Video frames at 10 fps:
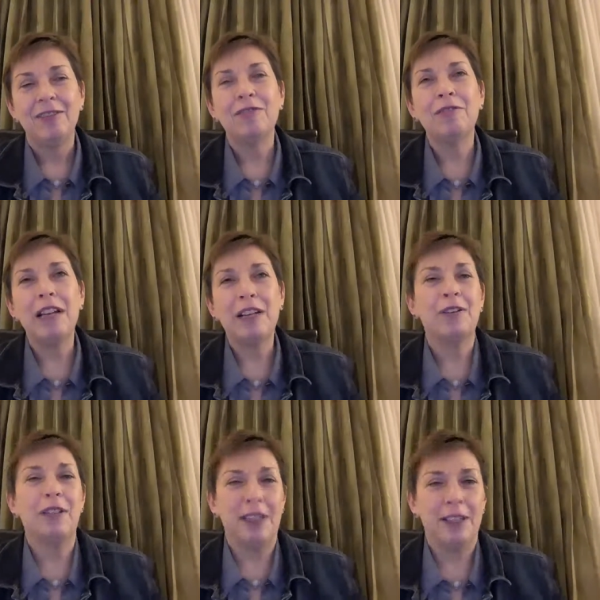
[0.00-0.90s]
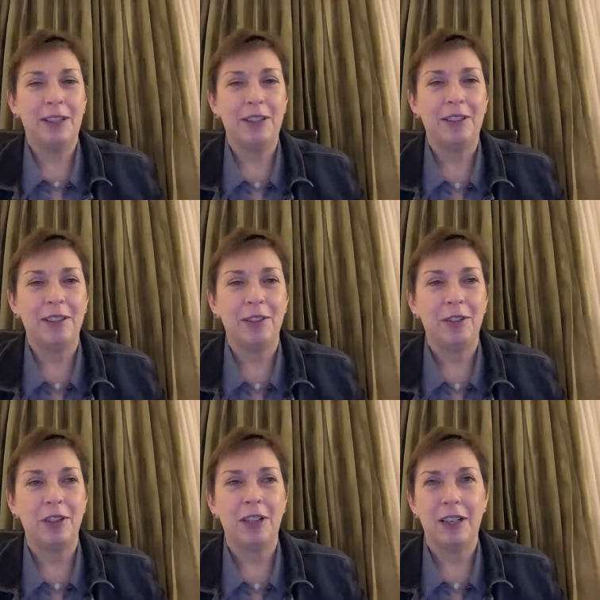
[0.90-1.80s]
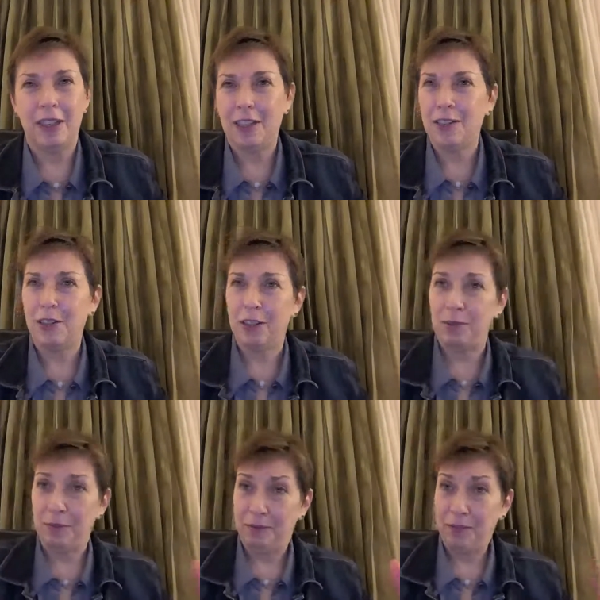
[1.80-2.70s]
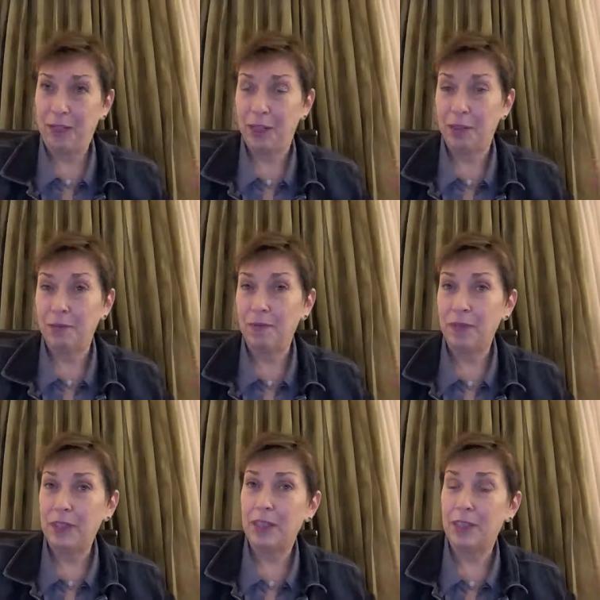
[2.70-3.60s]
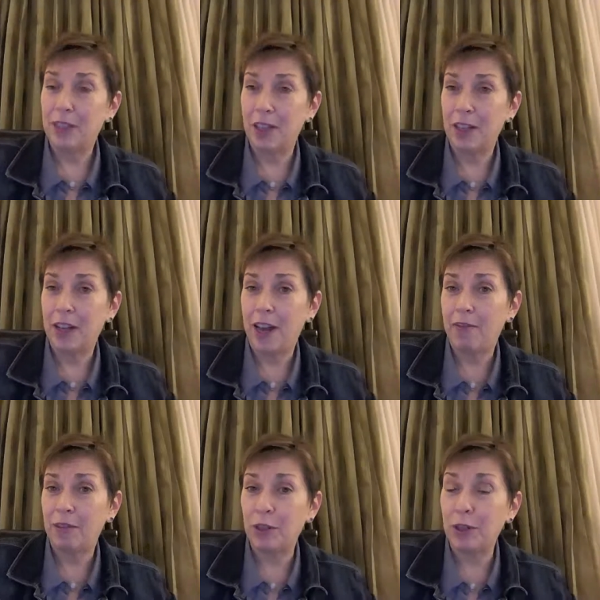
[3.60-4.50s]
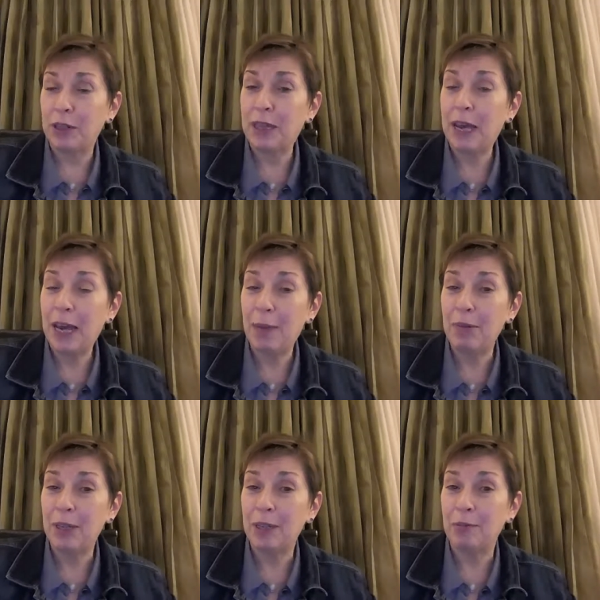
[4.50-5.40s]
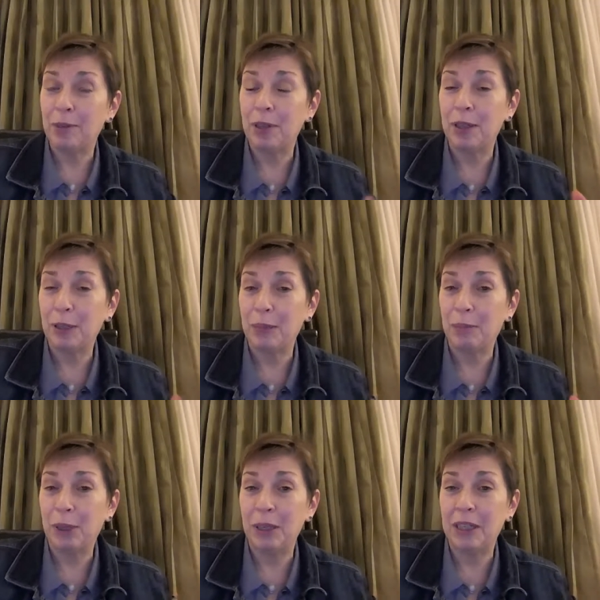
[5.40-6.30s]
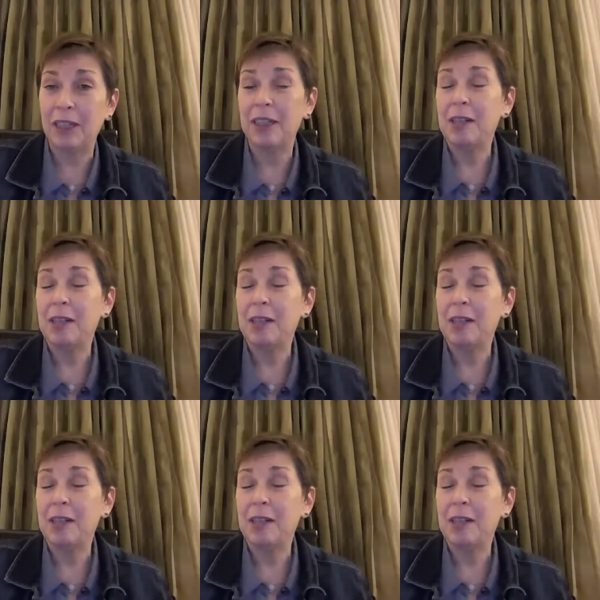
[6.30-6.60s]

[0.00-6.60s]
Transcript: rarely a good solution unless you're, you know, Sunday afternoon in the hammock with a good book,